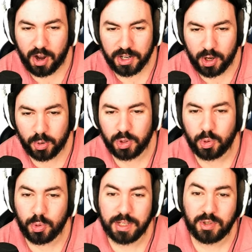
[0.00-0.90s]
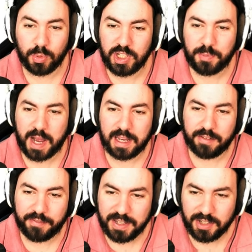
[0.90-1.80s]
audio to Lucas Weegeepie
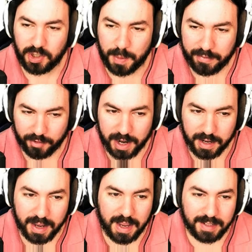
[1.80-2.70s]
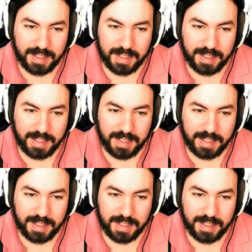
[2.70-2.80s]
confessing to my friend.